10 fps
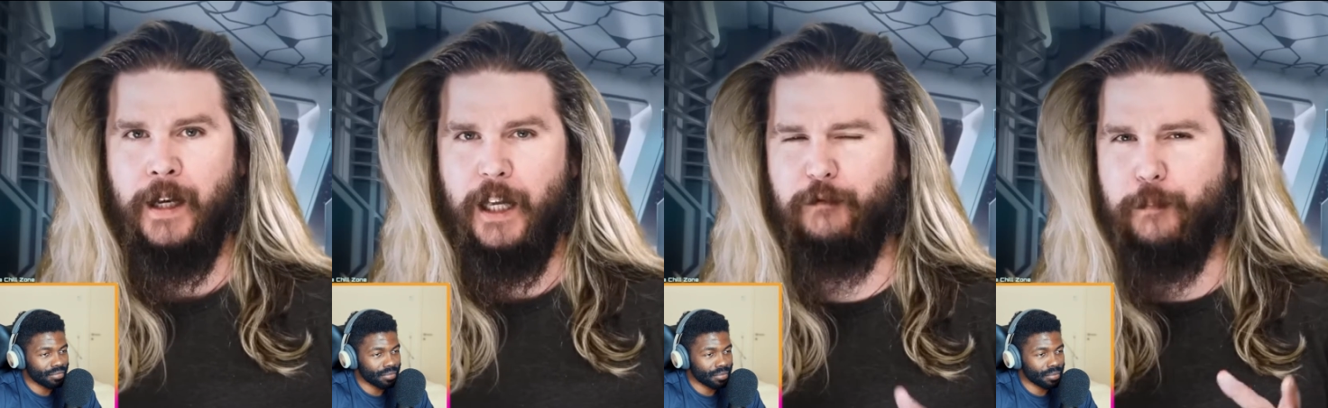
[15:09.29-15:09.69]

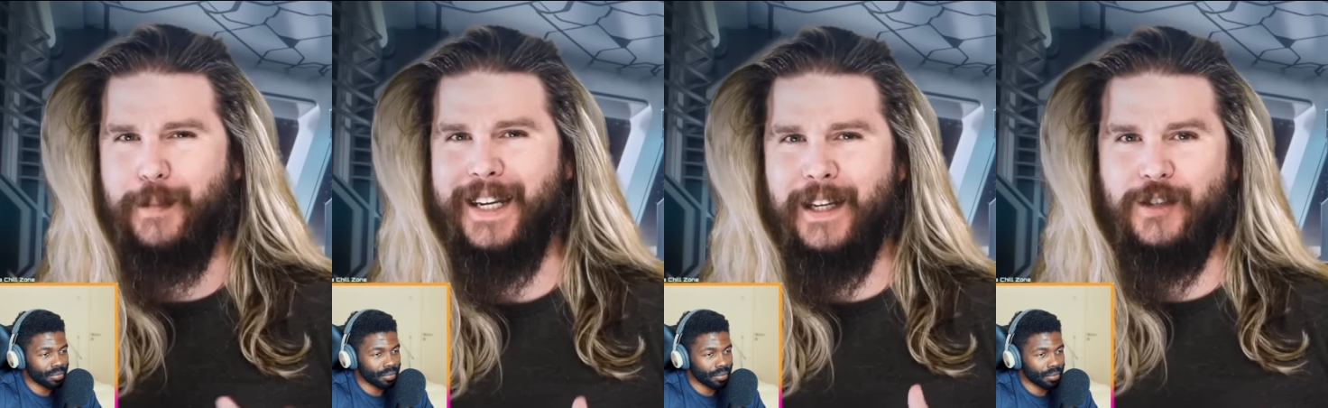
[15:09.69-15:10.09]
Speaker 1: If
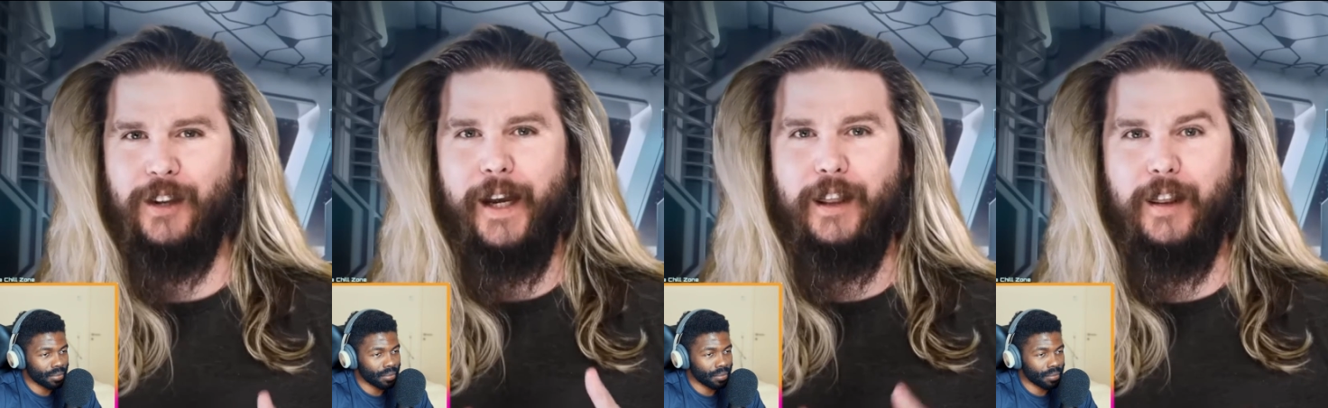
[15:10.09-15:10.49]
beings
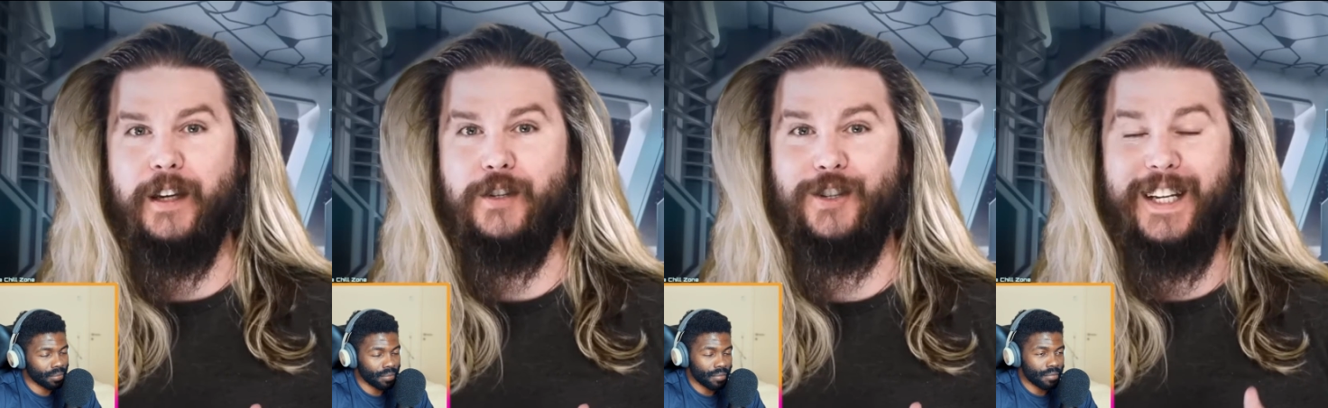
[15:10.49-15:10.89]
like
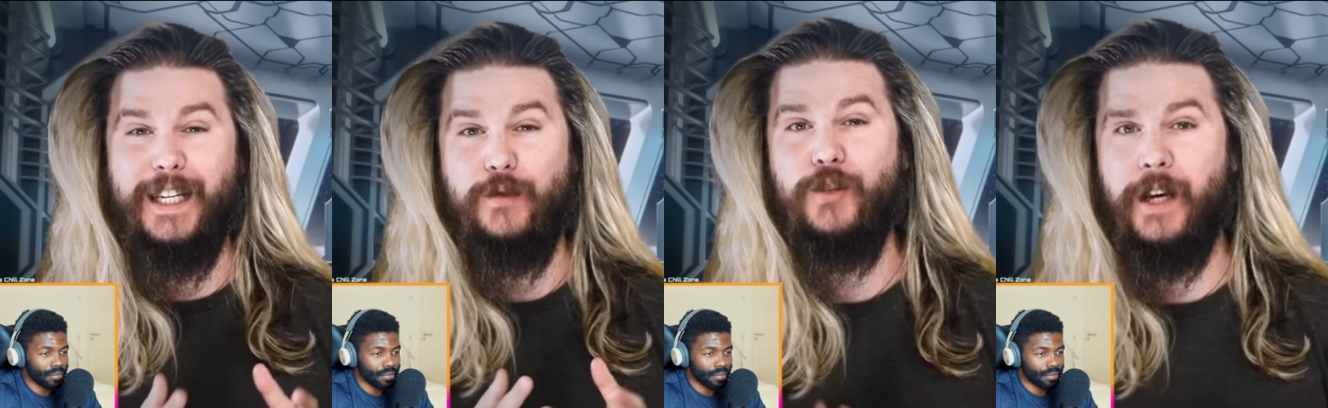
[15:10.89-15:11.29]
this
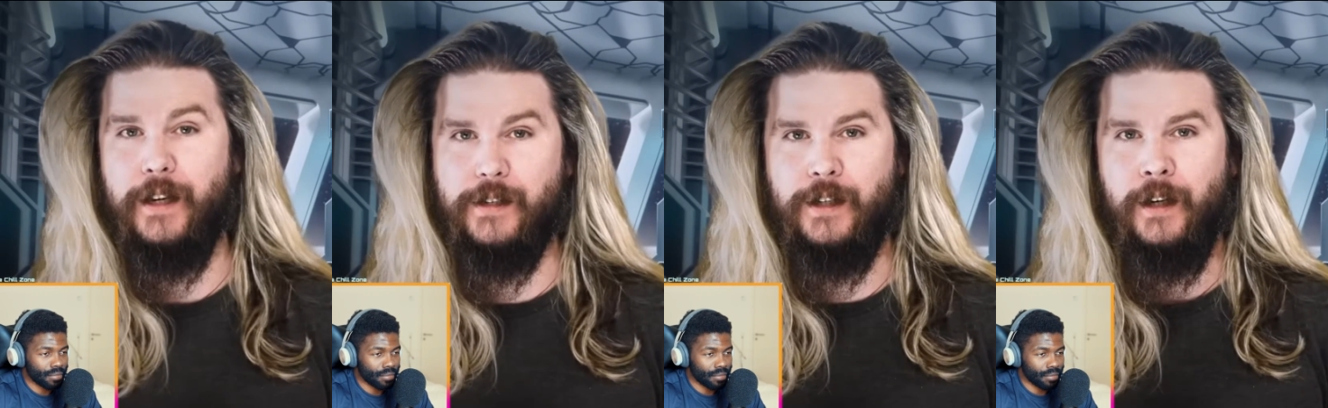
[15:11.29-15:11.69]

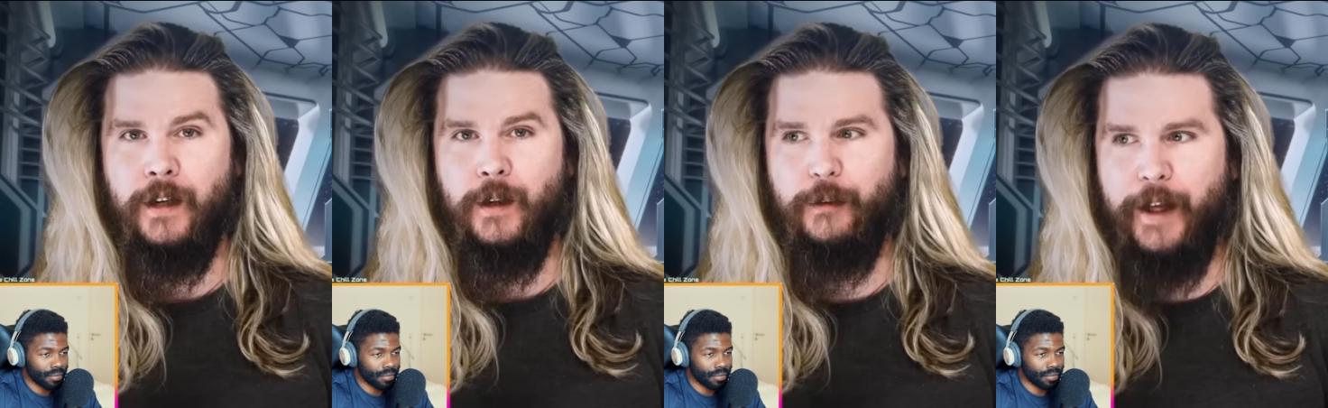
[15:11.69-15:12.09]
exist,
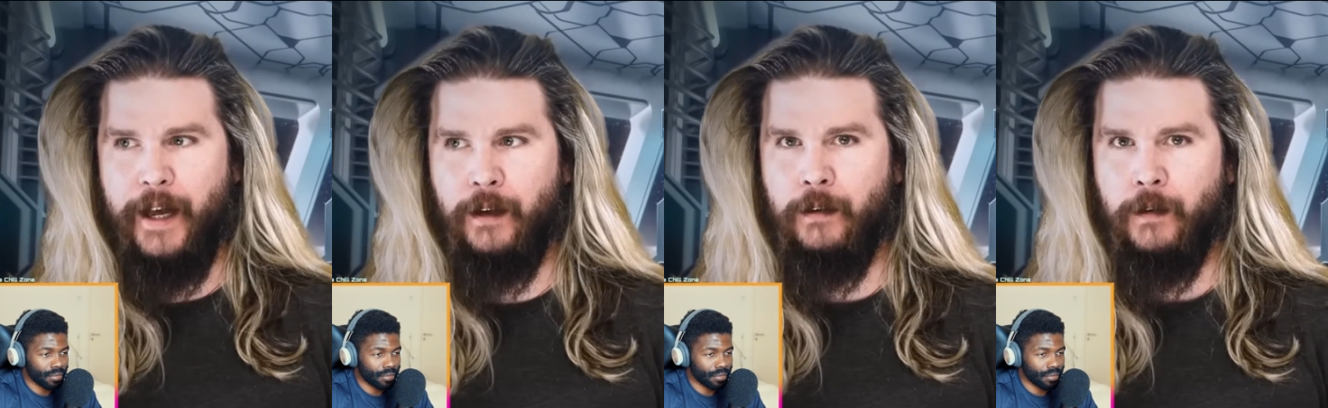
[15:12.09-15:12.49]

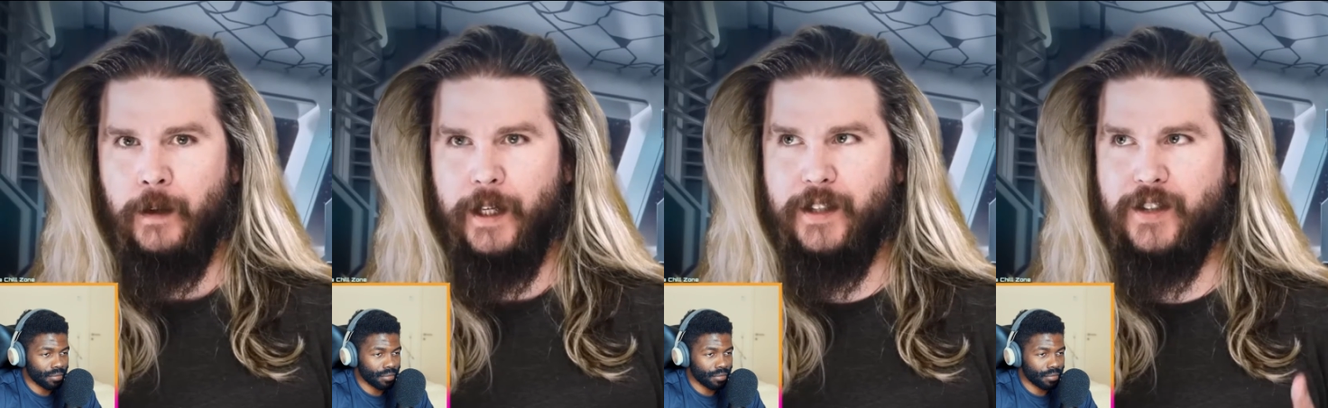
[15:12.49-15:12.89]
then
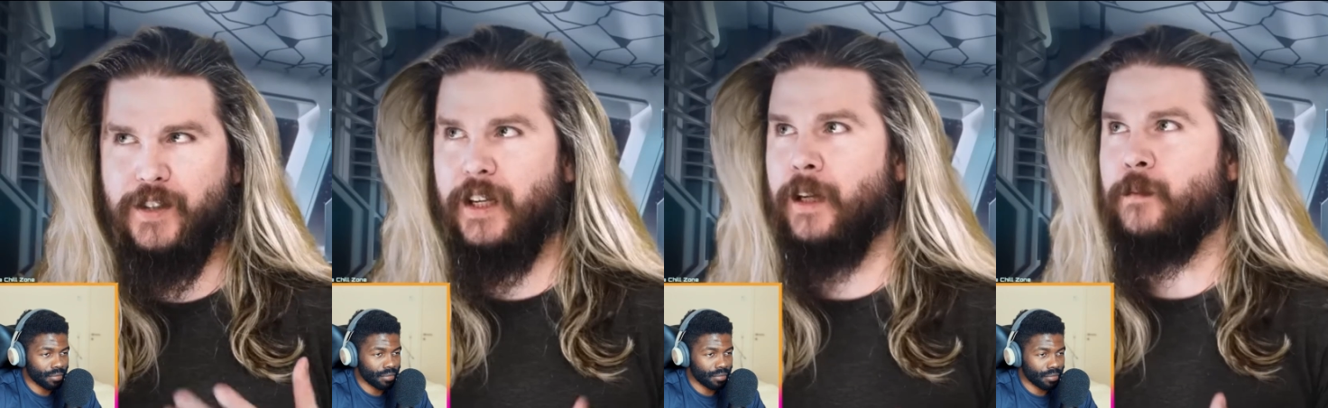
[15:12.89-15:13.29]
it
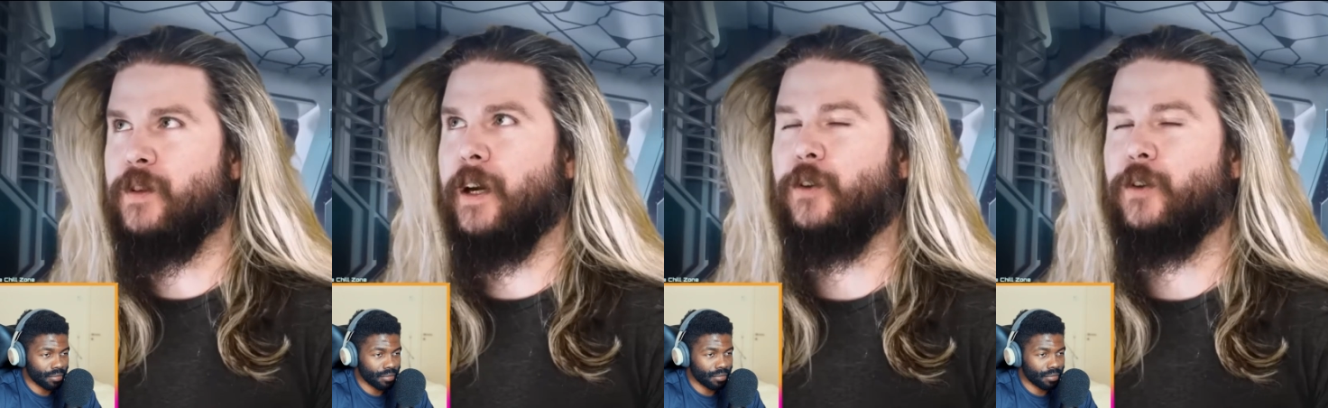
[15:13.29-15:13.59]
seems